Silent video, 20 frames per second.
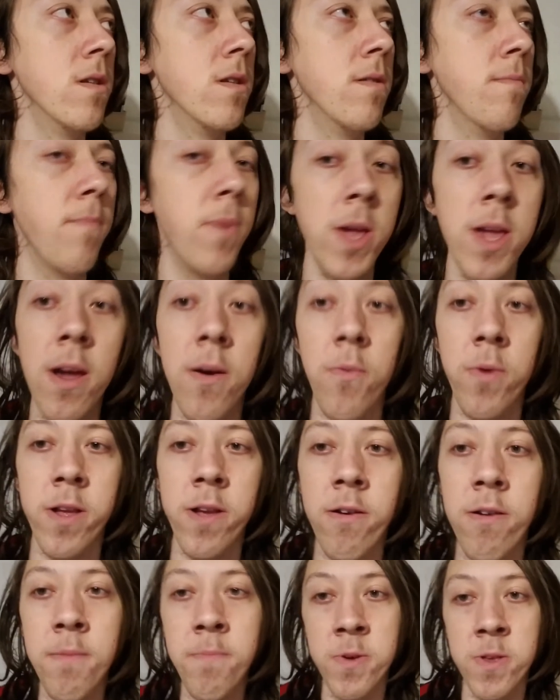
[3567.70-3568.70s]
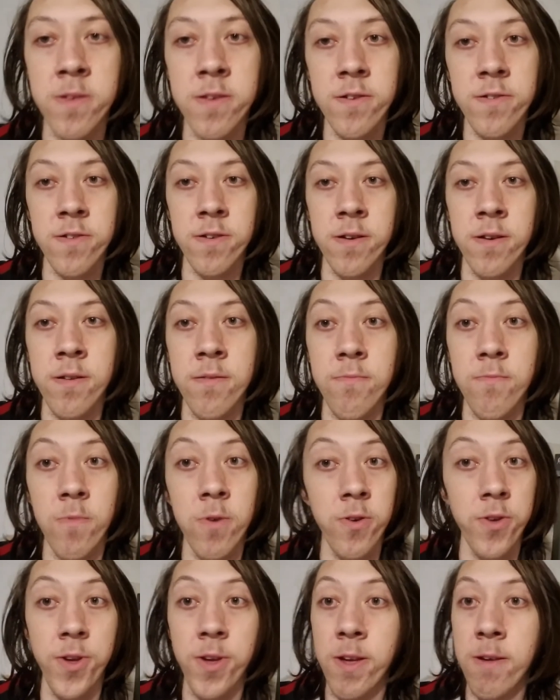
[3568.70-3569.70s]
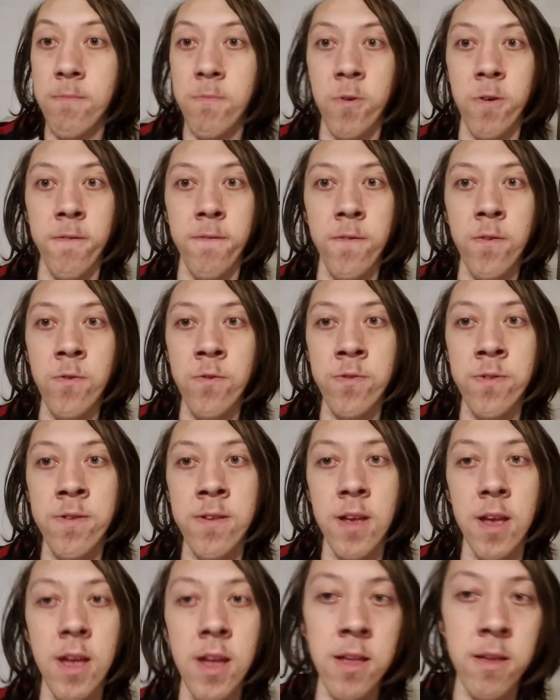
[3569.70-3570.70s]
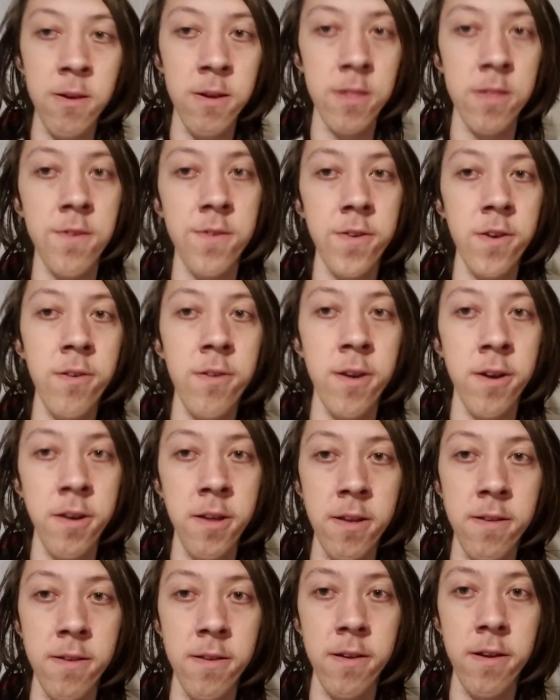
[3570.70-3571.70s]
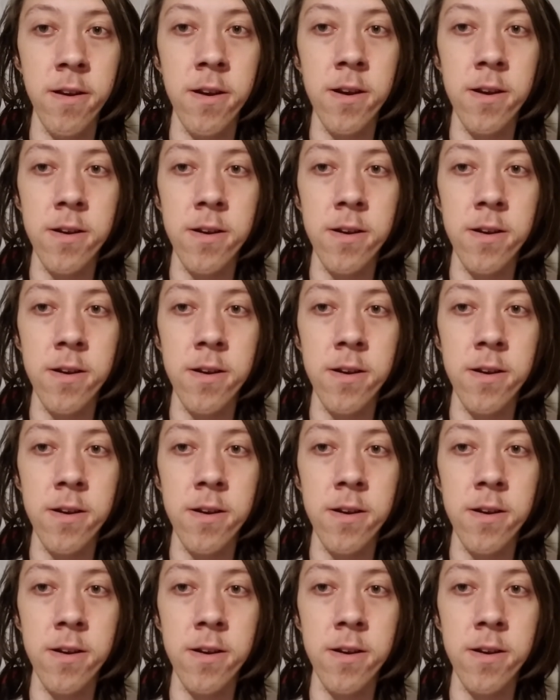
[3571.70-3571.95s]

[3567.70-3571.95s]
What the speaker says: but yeah, when you're in position, well, you get more folds and you get to showdown easier.